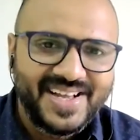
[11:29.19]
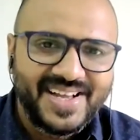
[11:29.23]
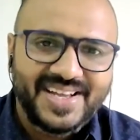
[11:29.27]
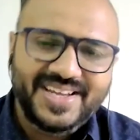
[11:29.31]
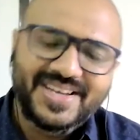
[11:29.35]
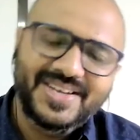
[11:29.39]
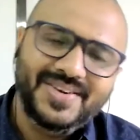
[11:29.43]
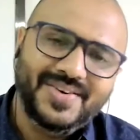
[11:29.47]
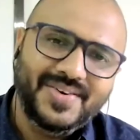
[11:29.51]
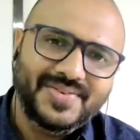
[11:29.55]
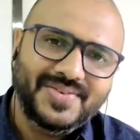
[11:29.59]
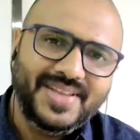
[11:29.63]

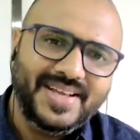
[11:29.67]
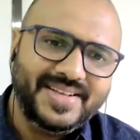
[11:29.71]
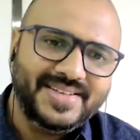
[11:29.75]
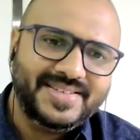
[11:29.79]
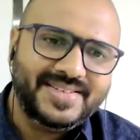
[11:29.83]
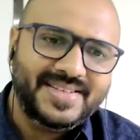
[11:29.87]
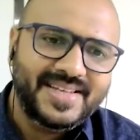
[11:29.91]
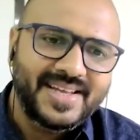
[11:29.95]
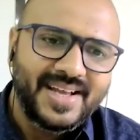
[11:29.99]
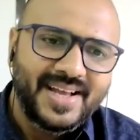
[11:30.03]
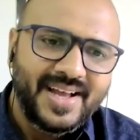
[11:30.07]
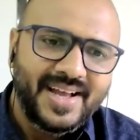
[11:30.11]

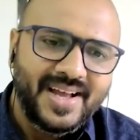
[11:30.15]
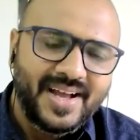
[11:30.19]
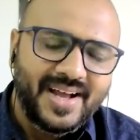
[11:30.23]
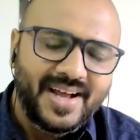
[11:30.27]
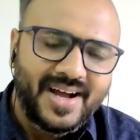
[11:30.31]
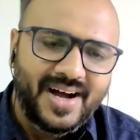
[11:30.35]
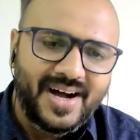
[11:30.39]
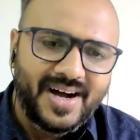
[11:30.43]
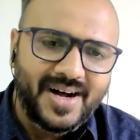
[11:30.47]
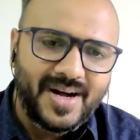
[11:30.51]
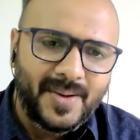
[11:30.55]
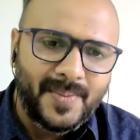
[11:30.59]
There's
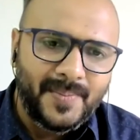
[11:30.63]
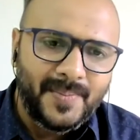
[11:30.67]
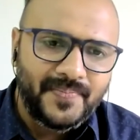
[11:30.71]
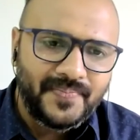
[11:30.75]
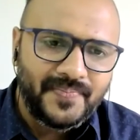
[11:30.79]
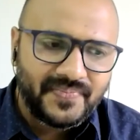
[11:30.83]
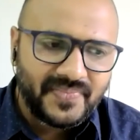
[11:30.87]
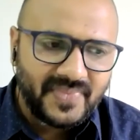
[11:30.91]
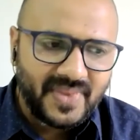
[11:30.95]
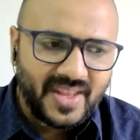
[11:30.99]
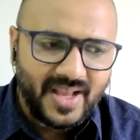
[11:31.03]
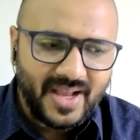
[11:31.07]

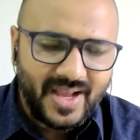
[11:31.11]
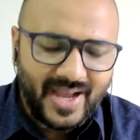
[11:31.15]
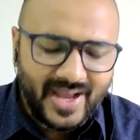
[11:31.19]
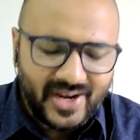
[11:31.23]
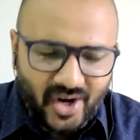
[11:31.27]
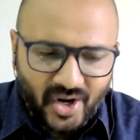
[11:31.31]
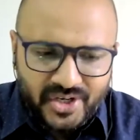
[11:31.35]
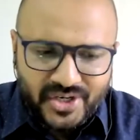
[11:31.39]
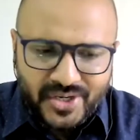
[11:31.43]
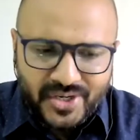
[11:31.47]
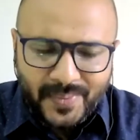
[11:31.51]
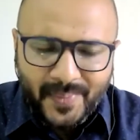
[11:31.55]
an
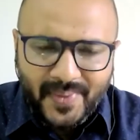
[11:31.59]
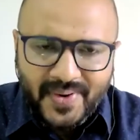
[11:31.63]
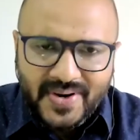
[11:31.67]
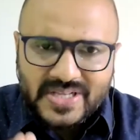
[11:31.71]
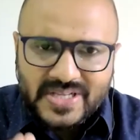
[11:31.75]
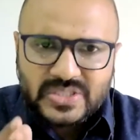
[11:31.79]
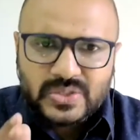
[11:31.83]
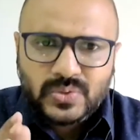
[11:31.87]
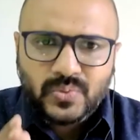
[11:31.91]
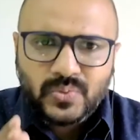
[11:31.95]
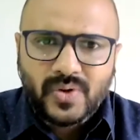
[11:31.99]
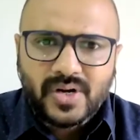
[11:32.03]
entrepreneur's